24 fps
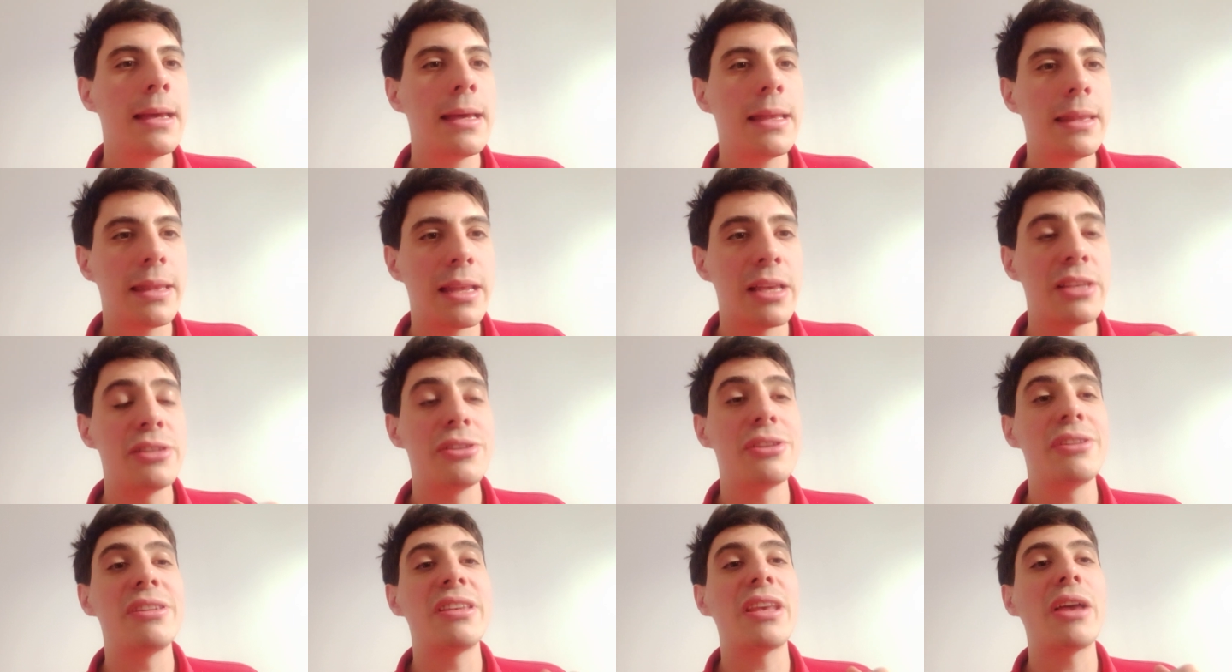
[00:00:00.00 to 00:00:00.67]

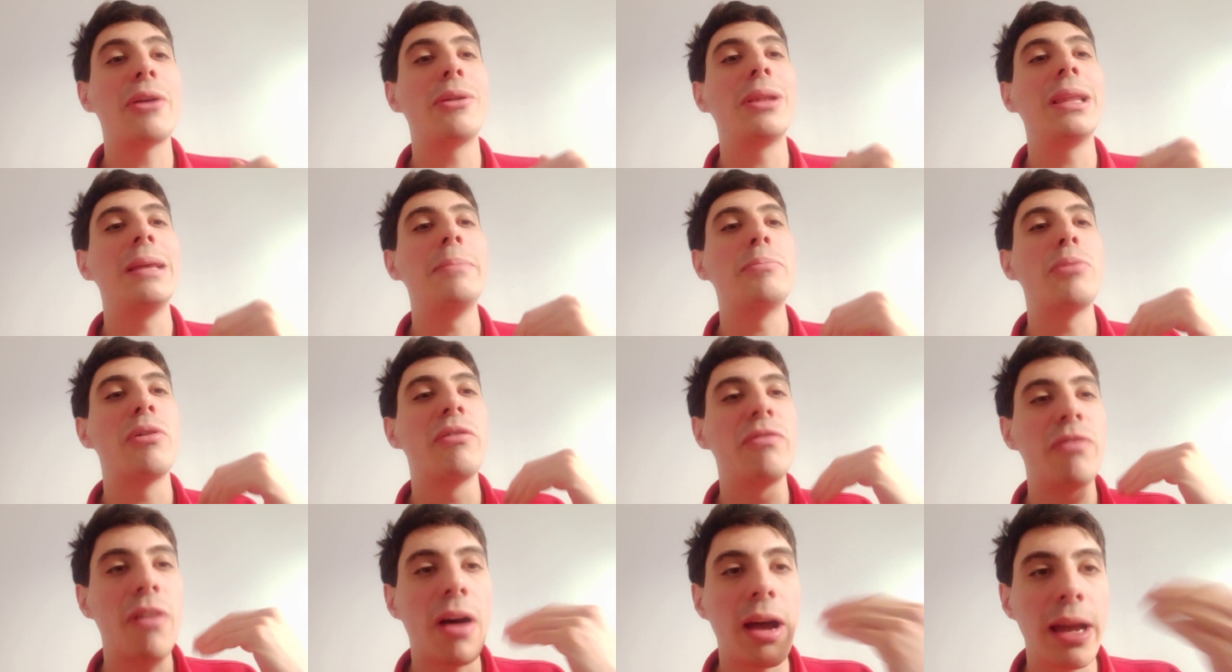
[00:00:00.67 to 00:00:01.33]
necessarily
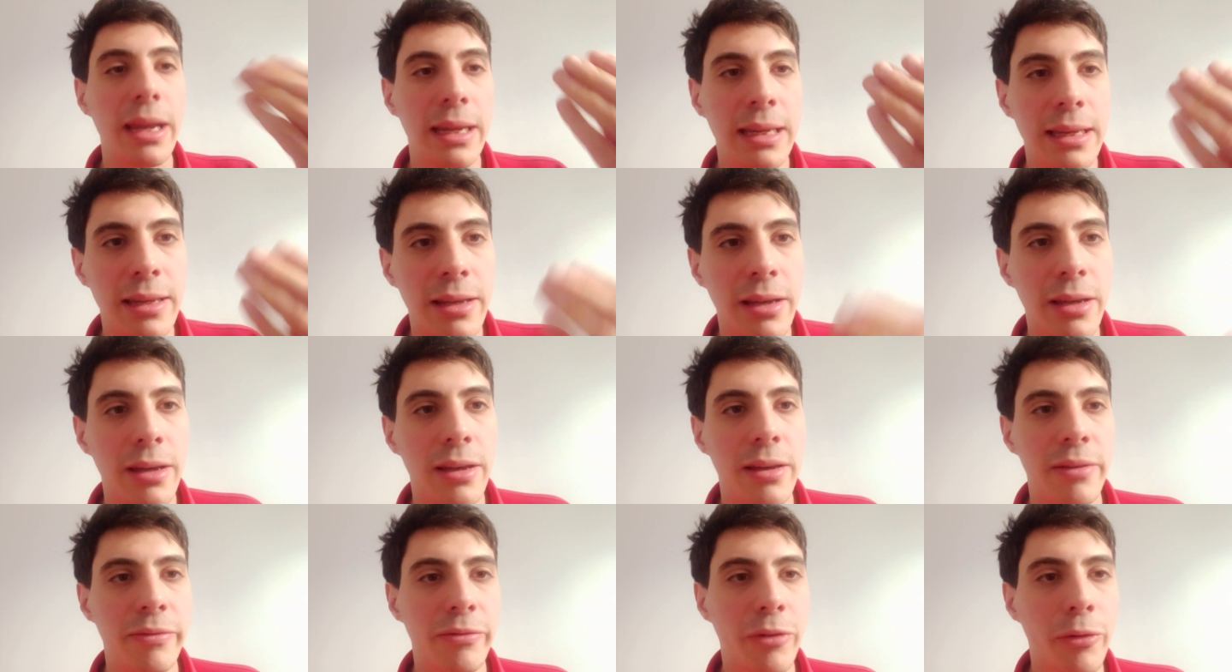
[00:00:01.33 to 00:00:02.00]
provide
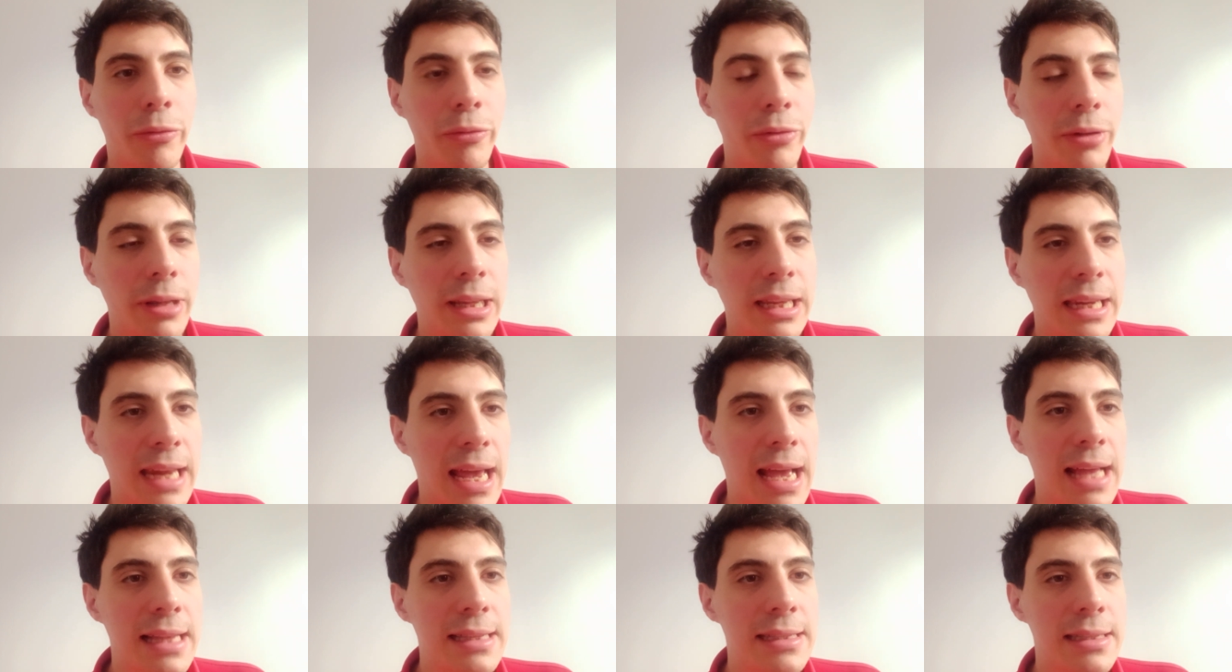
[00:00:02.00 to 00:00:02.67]
a fulfilling
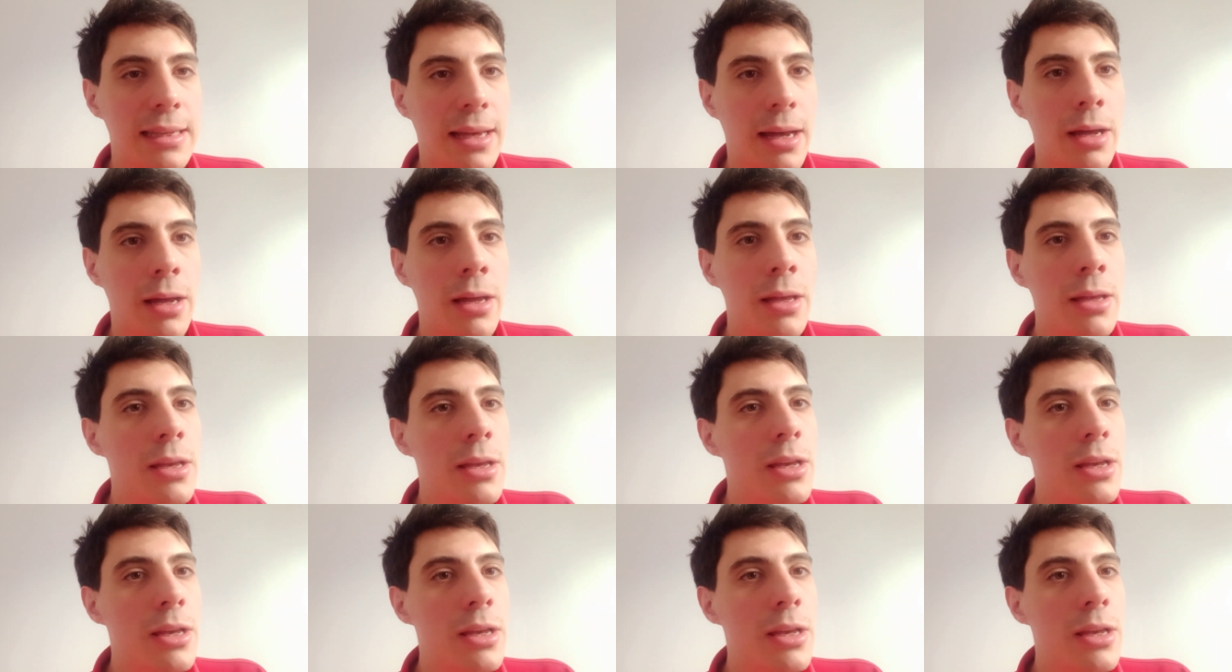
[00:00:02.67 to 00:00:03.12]
answer